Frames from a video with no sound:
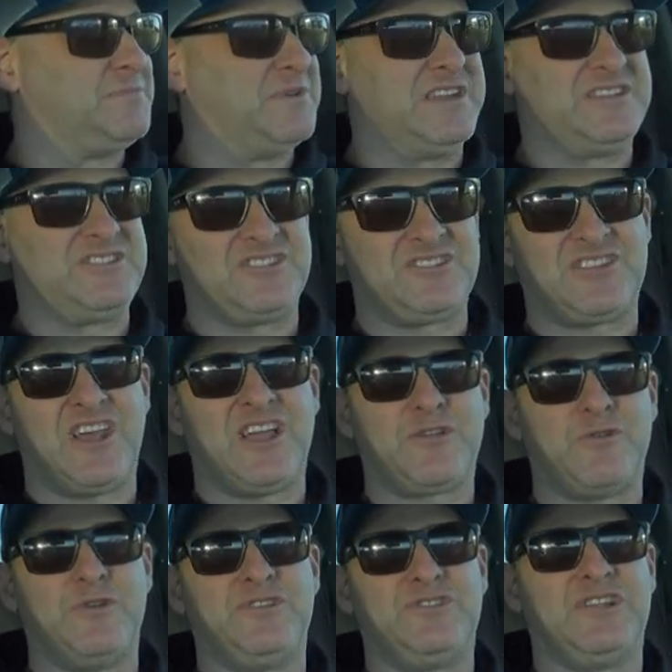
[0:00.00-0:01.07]
but it's just not
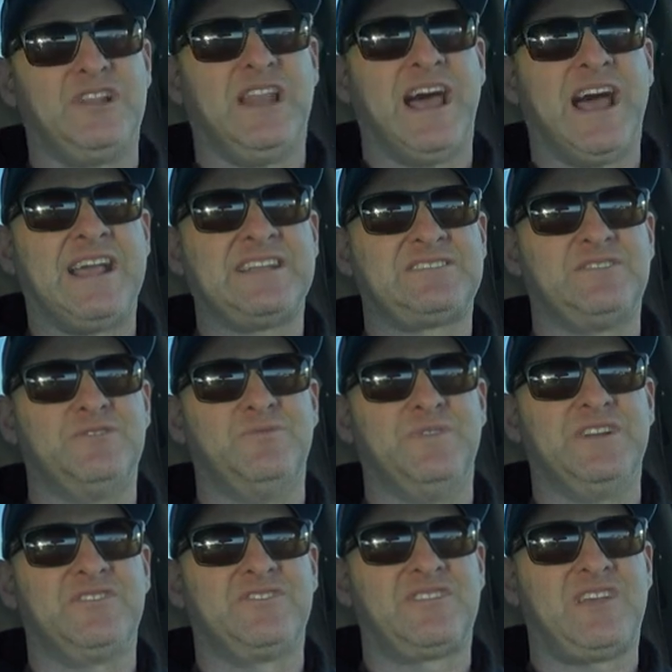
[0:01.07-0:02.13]
going to last the
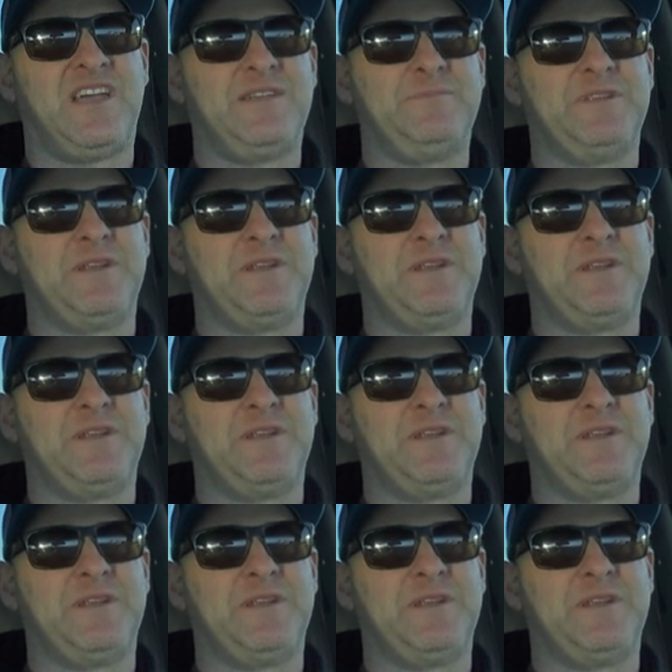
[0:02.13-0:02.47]
winter time,